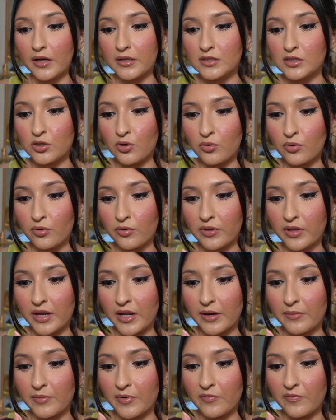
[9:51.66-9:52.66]
Don't know the
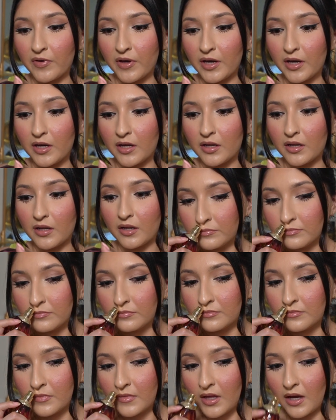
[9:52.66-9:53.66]
name of it.
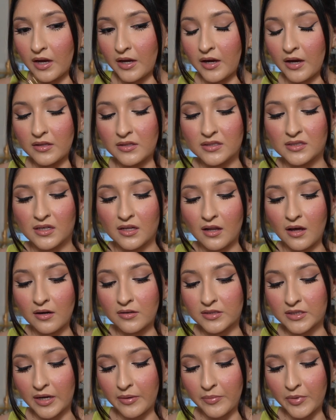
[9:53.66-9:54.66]
I got this a long
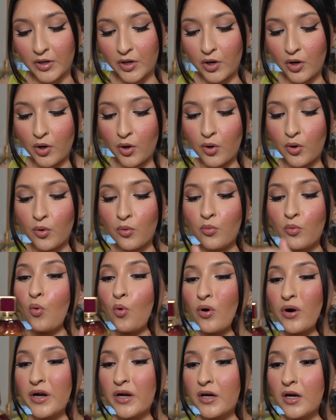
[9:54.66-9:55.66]
time ago,
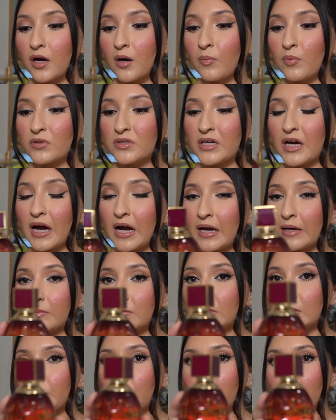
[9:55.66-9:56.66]
wore it a couple
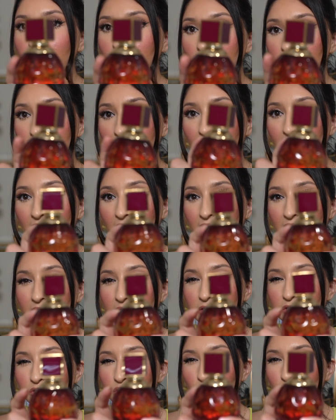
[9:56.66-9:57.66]
times, but
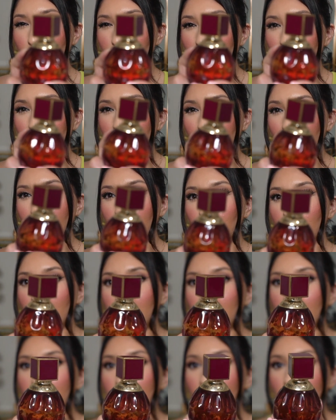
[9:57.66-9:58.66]
I don't think I
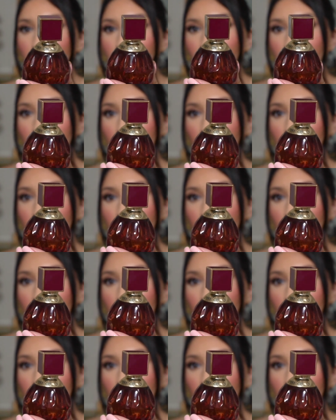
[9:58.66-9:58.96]
really love